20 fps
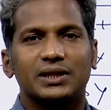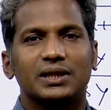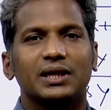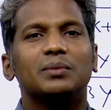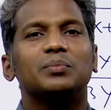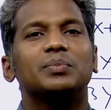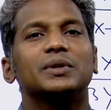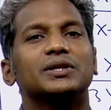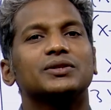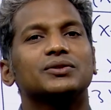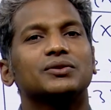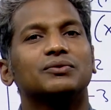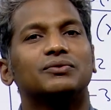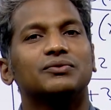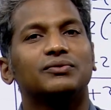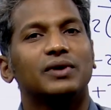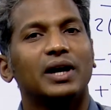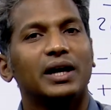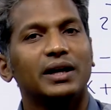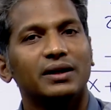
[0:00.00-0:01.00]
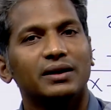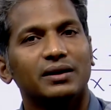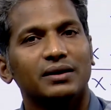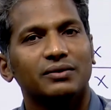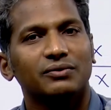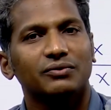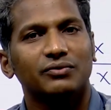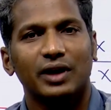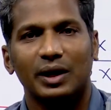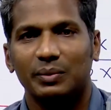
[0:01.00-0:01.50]
in place of y,
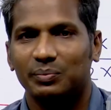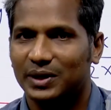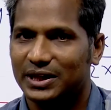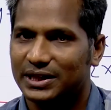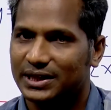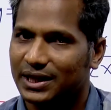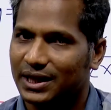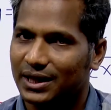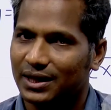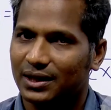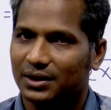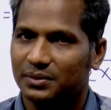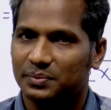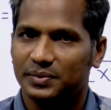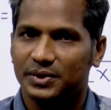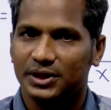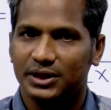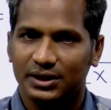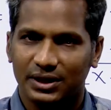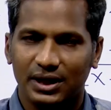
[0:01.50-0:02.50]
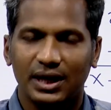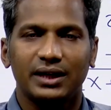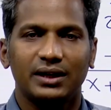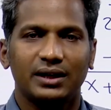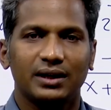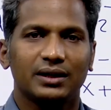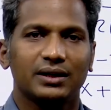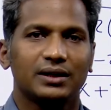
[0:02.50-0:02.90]
y plus k comes, right?